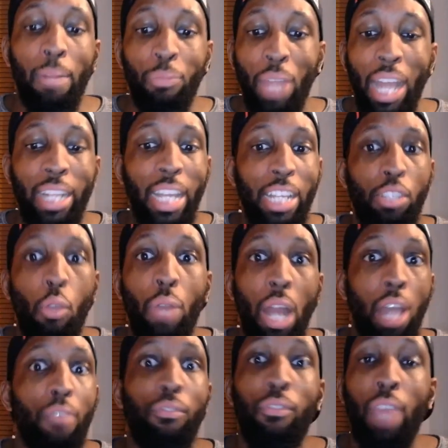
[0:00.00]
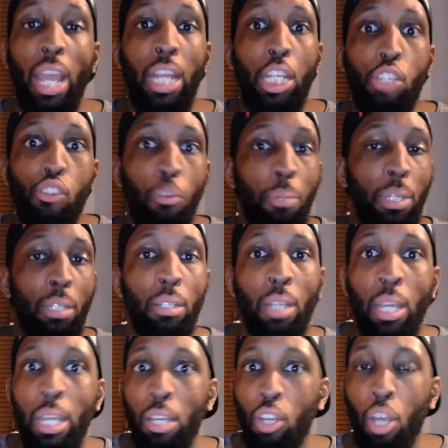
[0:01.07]
and they don't have any European
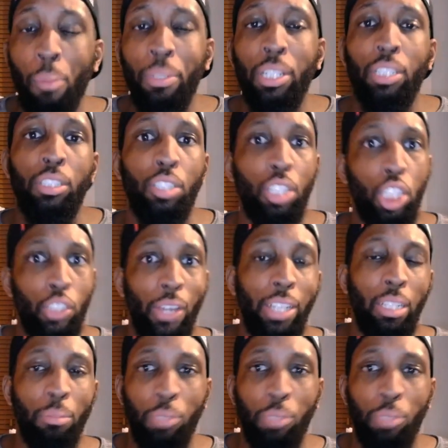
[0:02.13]
competition to distract them.